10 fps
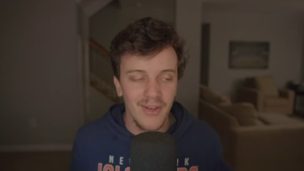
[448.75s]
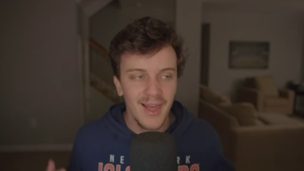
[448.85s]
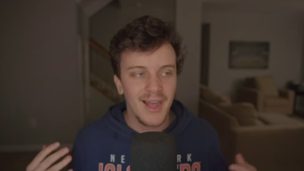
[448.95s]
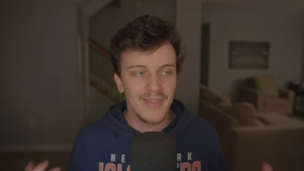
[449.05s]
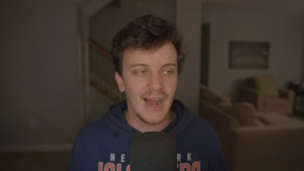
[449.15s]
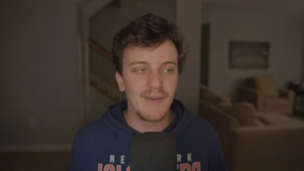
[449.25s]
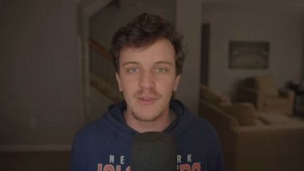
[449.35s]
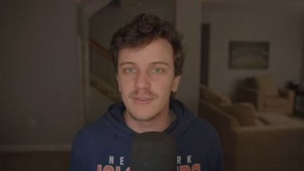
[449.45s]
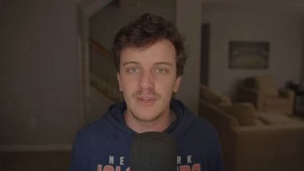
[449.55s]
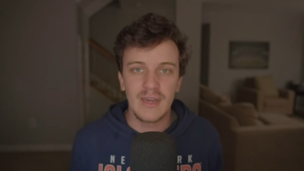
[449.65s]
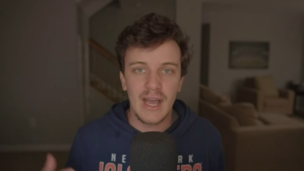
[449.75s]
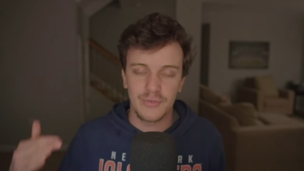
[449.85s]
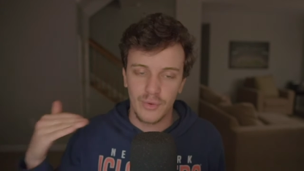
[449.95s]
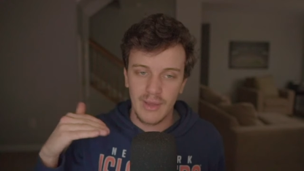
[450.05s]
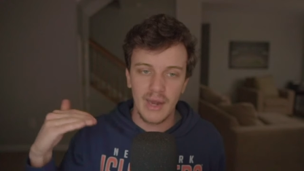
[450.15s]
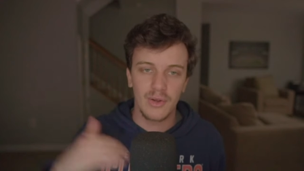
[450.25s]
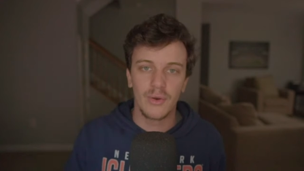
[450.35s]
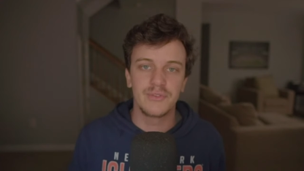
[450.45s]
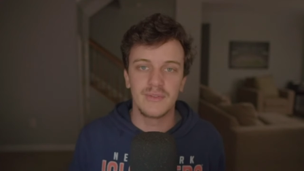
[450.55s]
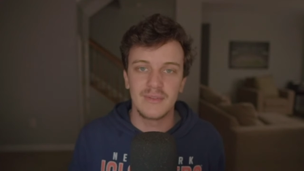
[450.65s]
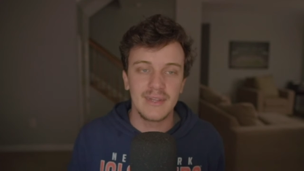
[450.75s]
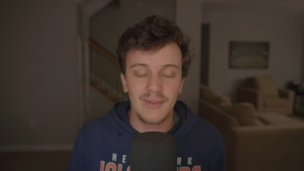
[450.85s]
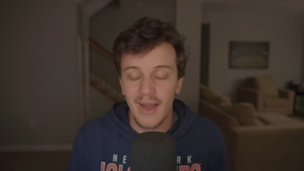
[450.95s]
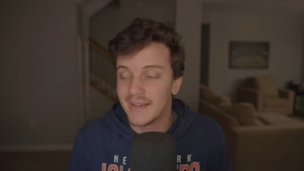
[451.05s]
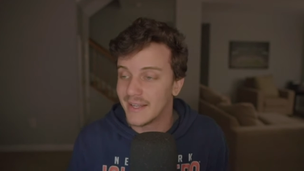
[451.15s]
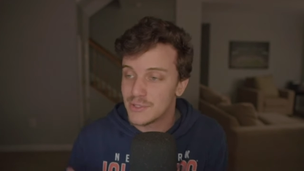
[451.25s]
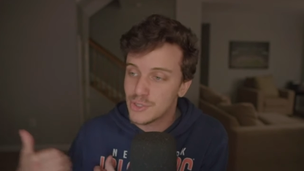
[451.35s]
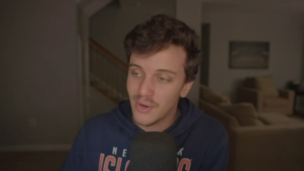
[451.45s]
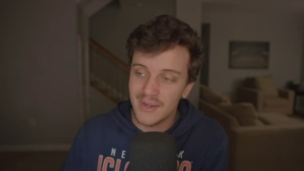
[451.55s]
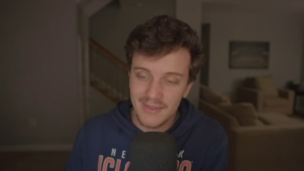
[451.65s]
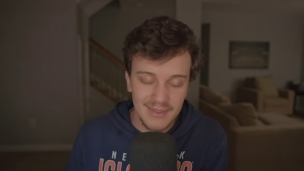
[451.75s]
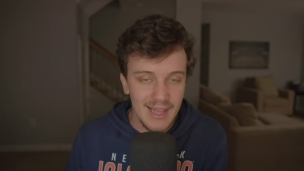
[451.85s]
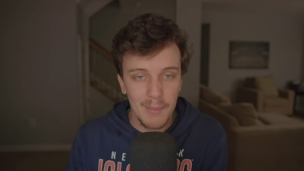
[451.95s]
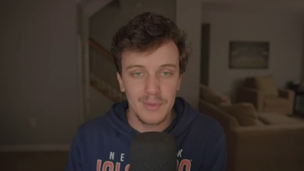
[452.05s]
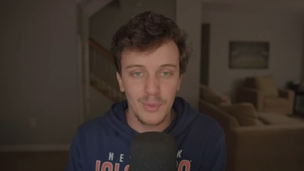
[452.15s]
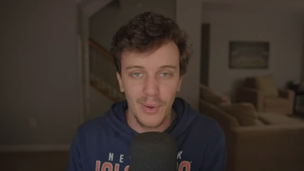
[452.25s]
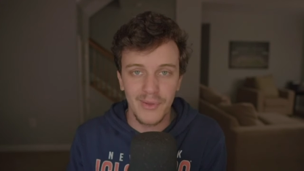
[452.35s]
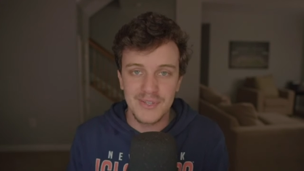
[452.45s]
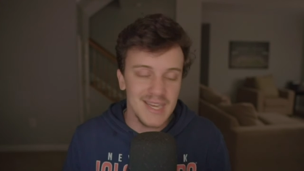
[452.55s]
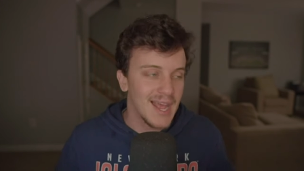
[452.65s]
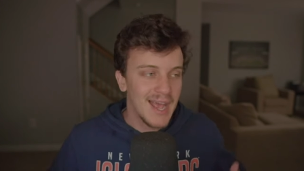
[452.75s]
And then obviously Nashville kind of goes on the decline, gets traded to the Edmonton Oilers,